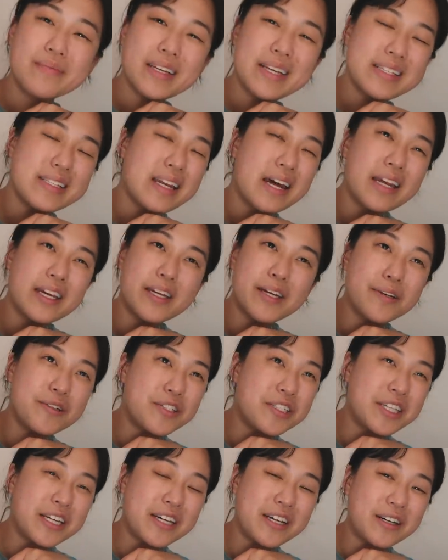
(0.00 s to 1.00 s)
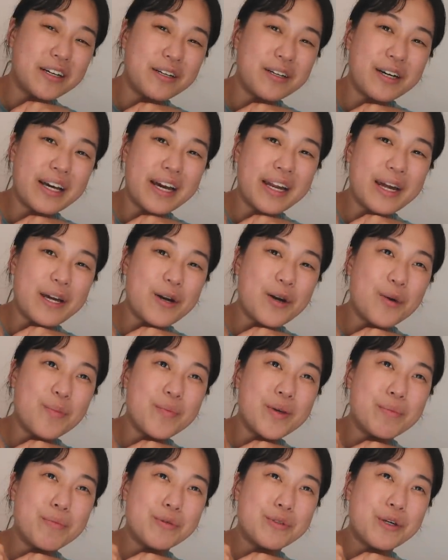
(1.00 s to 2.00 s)
it's not a huge deal and I
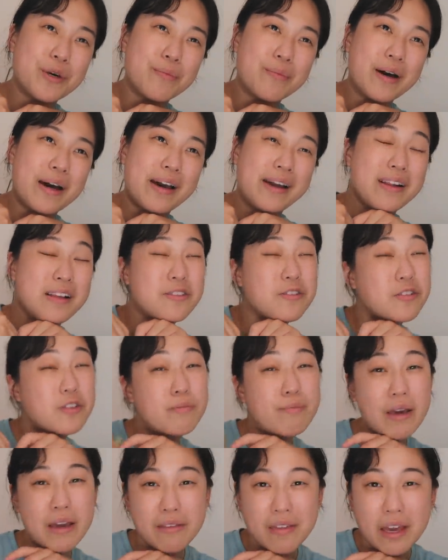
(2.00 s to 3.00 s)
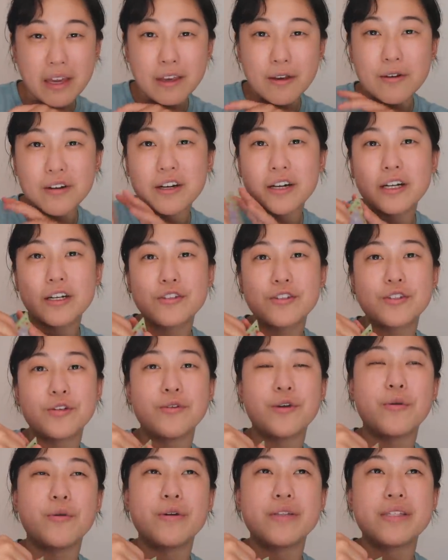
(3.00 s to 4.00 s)
hope people don't mind. It's also my thank you card, so
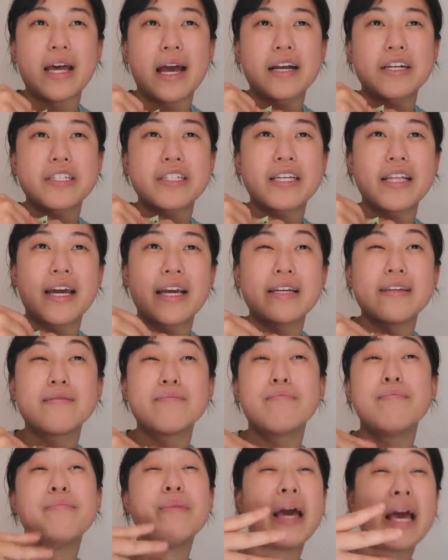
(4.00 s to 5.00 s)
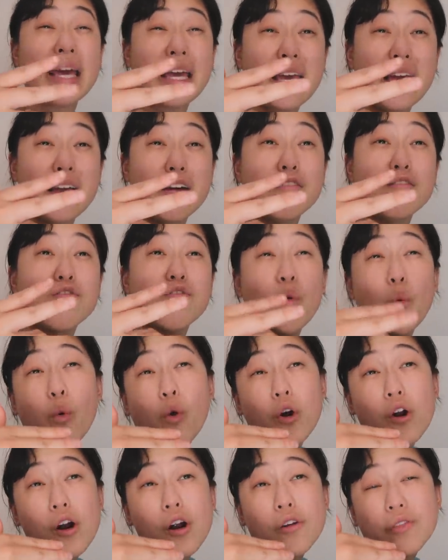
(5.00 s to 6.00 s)
no one's actually like paying
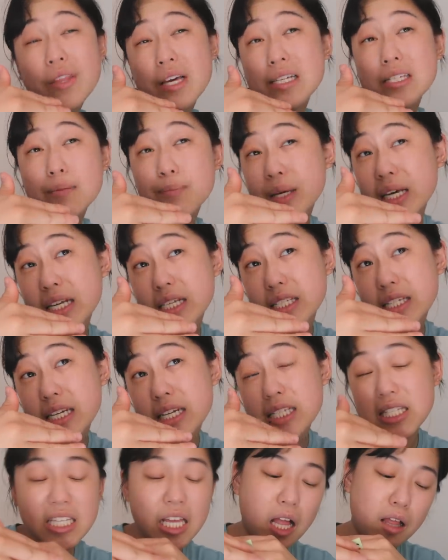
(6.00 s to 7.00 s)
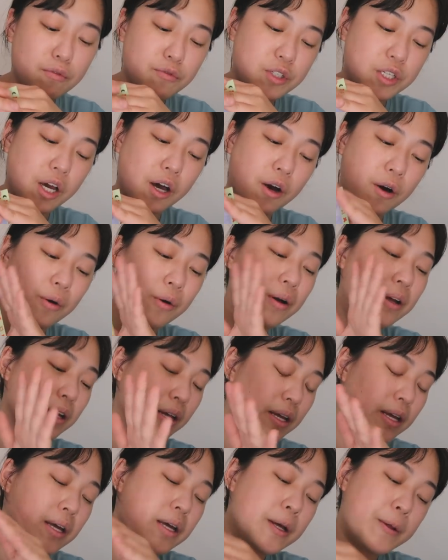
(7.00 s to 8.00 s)
for this piece in itself, so
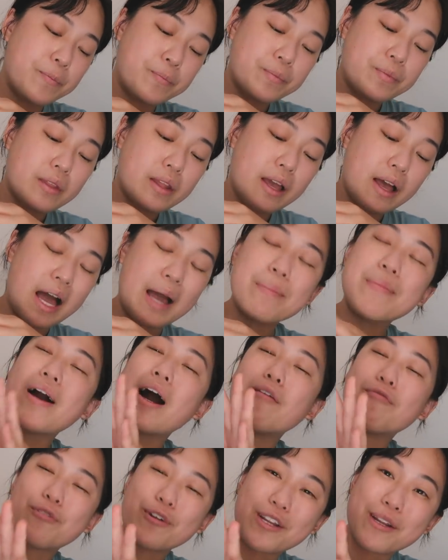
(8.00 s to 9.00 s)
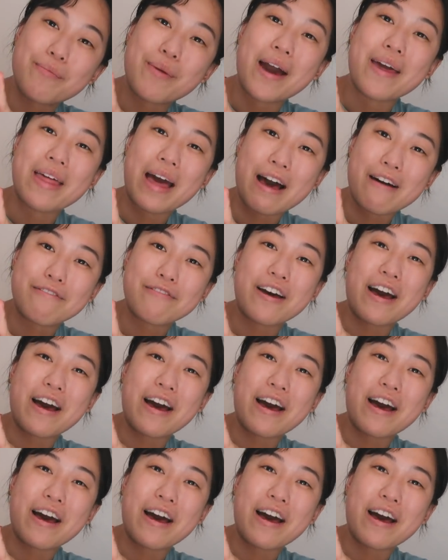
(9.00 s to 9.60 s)
I'm comforted by that